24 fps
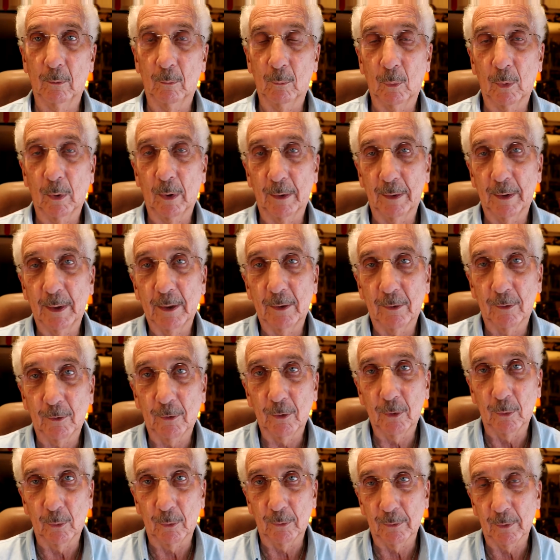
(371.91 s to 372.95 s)
what I need to
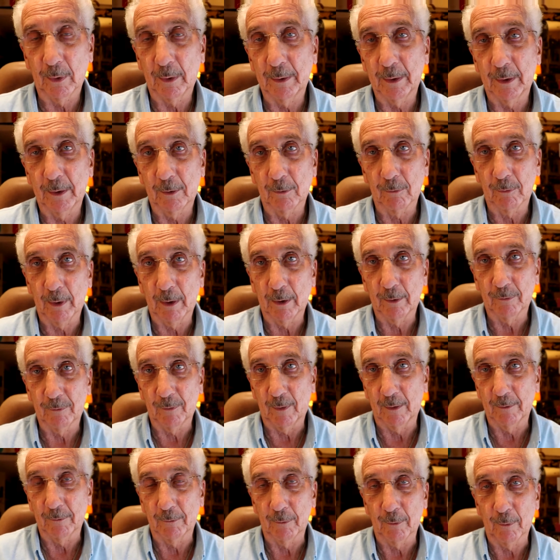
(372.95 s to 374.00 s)
do is I need to raise
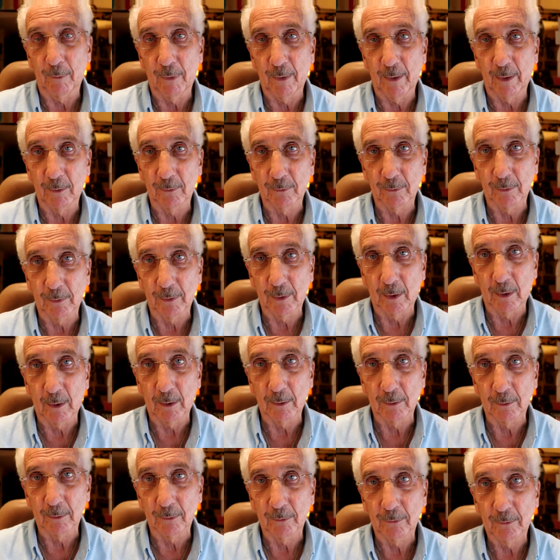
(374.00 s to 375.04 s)

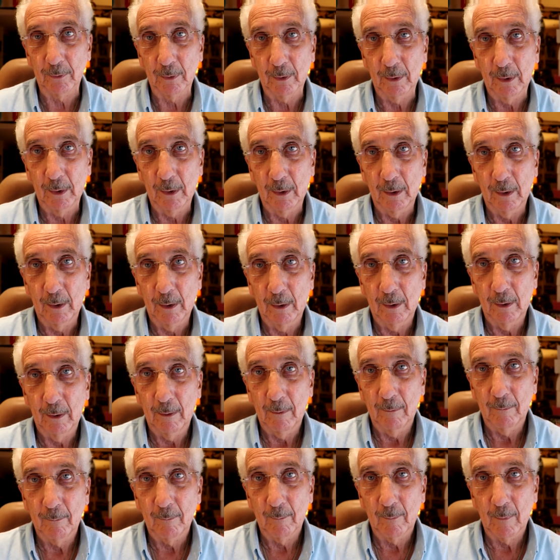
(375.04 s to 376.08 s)
$500,000
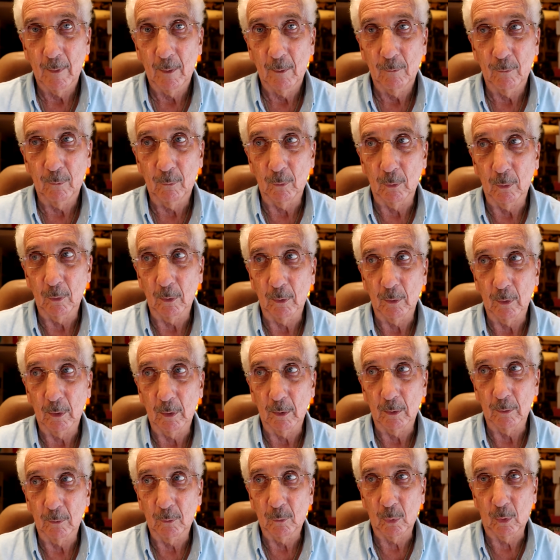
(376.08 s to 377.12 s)
for
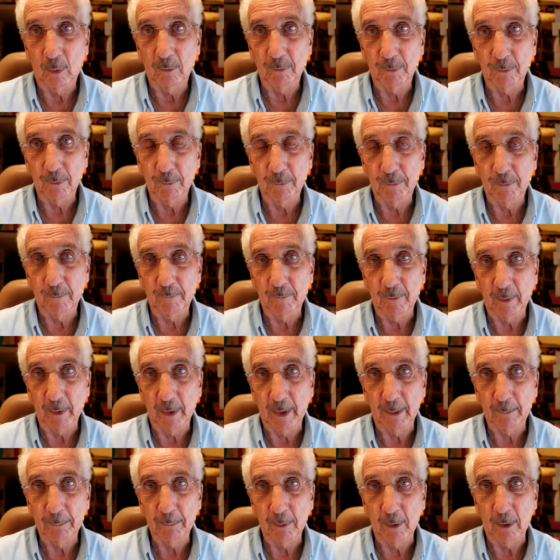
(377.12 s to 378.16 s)
1,250
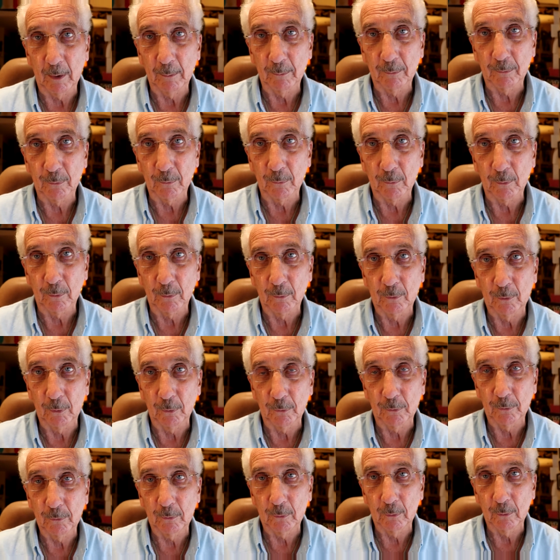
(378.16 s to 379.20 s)
laptops for
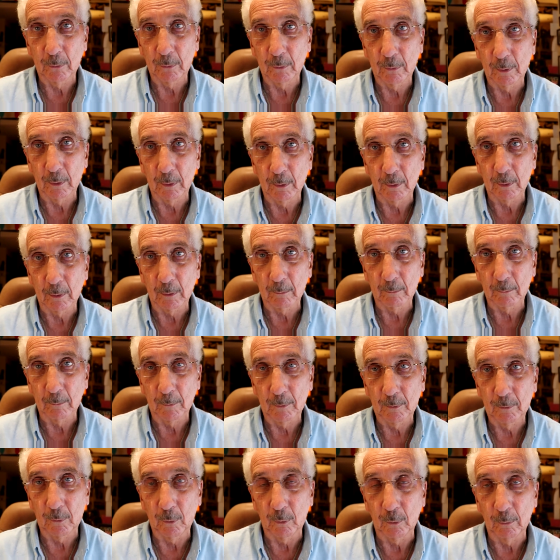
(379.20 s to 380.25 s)
2
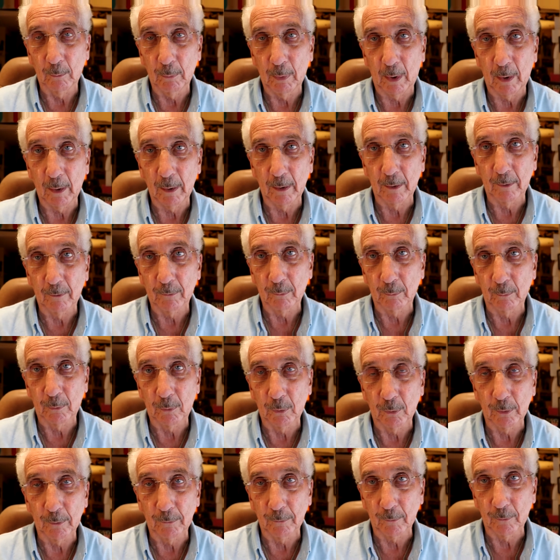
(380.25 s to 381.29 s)
student bodies from
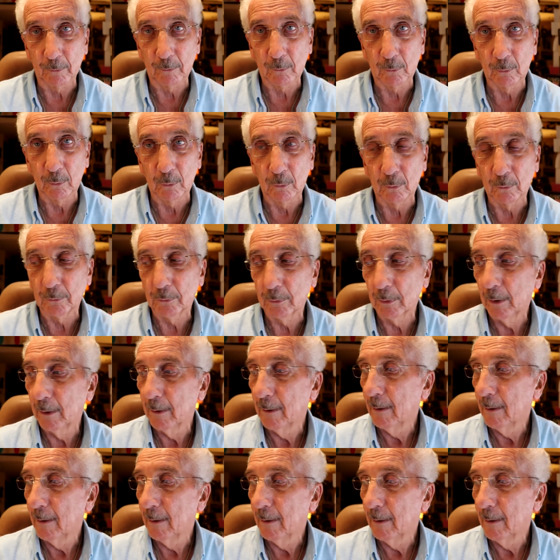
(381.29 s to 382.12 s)
2 different schools,